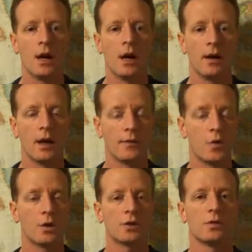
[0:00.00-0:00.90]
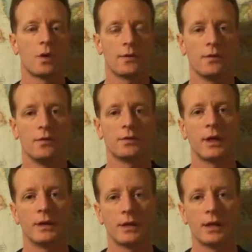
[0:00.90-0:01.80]
And of course you'll want a full
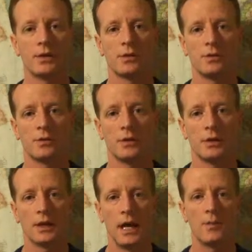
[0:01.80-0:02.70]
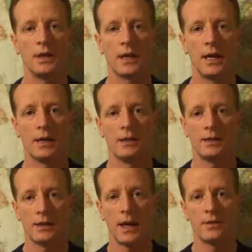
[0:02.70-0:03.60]
citation in APA
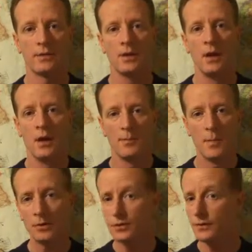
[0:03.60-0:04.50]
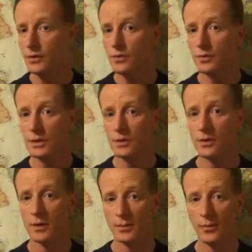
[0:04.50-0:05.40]
standard. Most of you have been
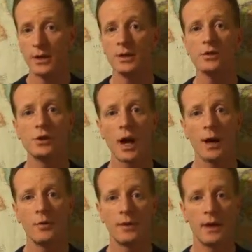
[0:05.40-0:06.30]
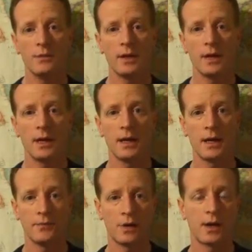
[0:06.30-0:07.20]
doing a pretty good job with
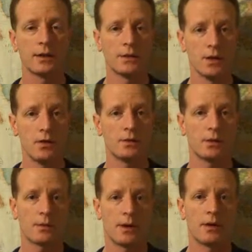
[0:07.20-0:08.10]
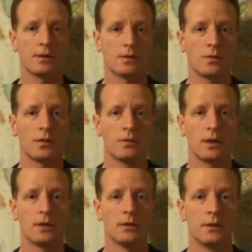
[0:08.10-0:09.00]
APA. I've tried to note some areas where there
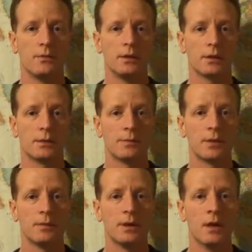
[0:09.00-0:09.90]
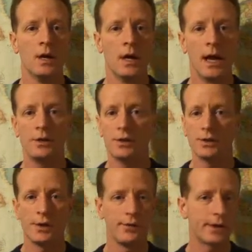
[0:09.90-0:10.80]
may need to be some improvement, and
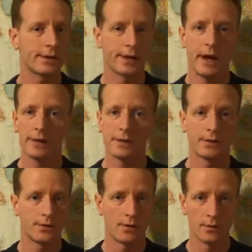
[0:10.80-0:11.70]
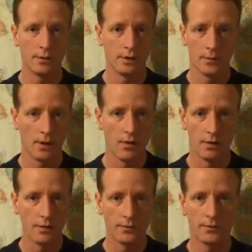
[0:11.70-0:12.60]
just know that's a constant struggle that we all
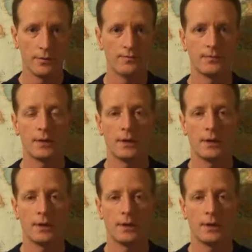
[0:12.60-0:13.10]
go through.